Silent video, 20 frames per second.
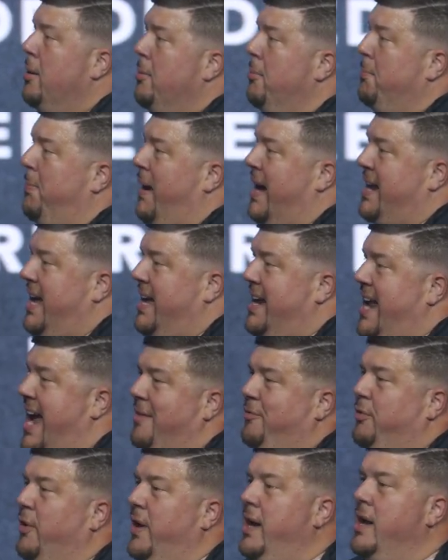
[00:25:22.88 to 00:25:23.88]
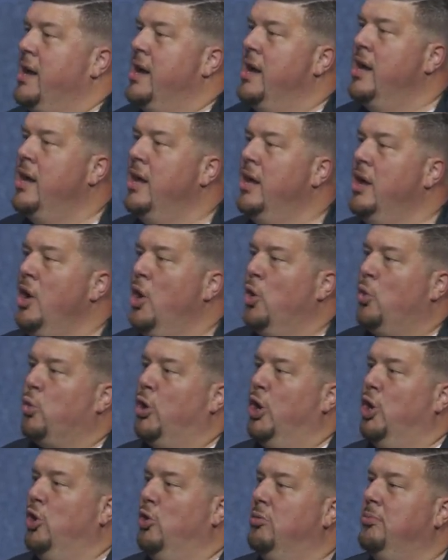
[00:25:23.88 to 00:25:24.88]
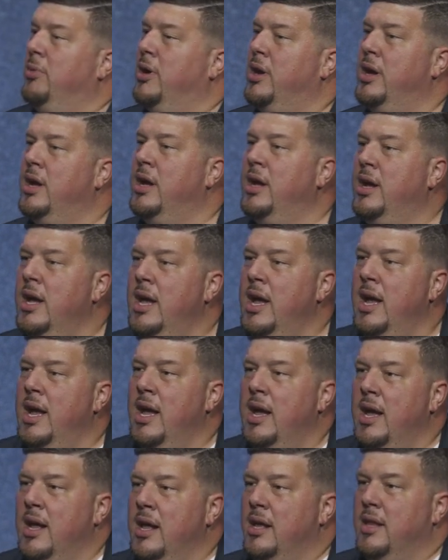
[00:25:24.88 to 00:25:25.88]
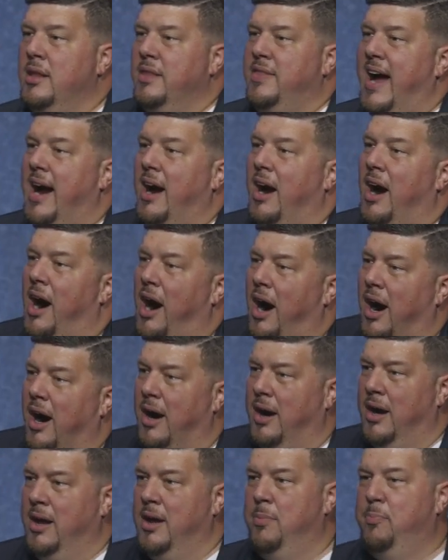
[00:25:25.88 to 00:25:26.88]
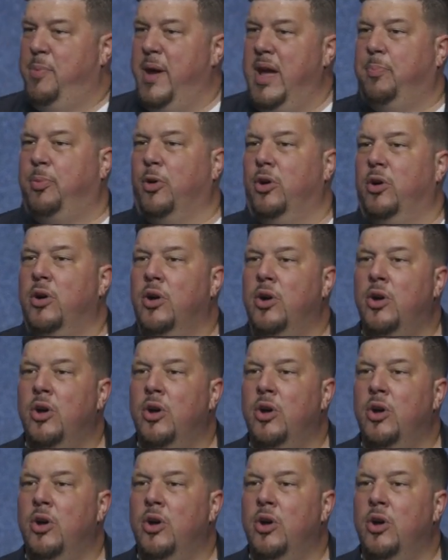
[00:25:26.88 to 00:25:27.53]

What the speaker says: But in every room, there are people